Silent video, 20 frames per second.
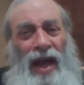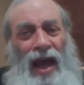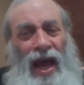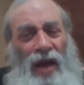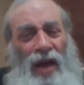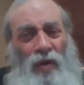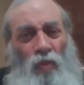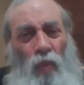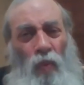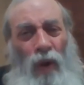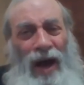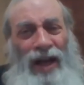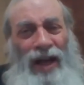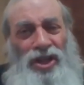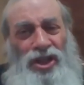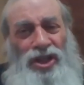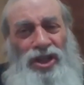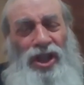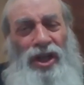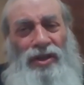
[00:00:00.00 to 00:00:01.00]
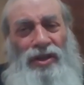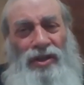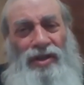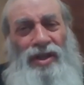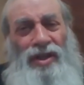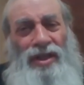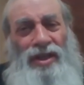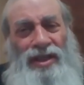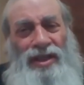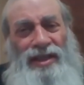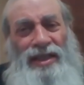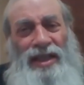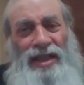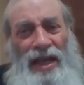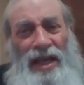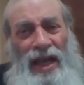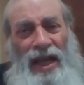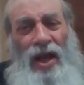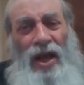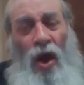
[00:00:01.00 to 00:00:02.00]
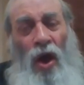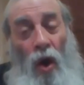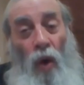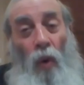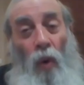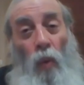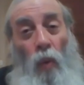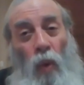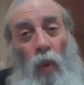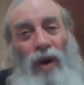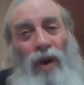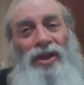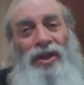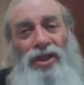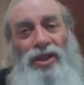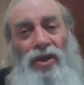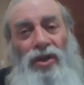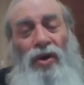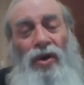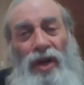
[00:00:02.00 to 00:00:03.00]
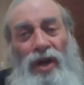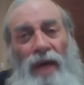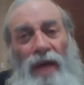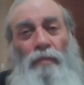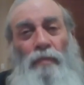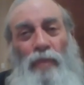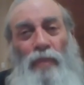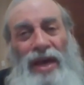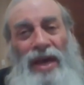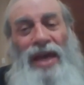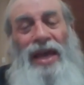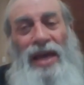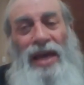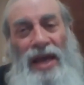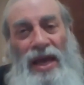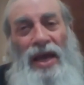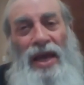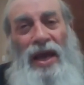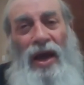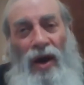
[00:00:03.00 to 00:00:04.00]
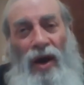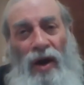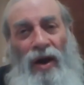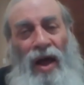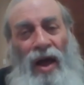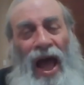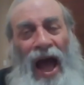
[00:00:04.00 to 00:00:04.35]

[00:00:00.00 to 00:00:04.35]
and watched it to see what's going to be here.